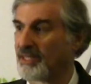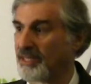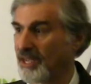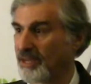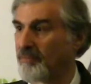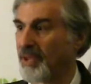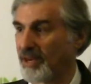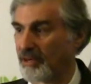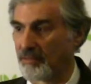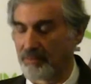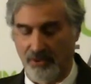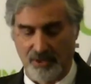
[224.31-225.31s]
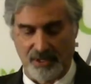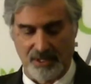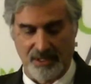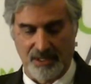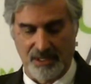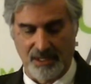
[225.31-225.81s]
down in Battery
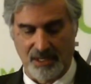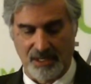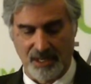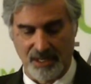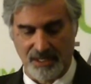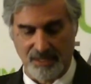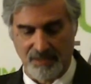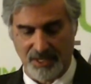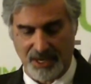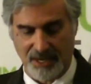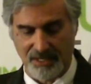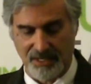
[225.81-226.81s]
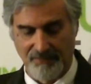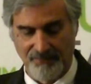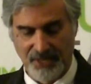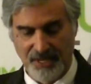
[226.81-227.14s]
Park in the Customs House.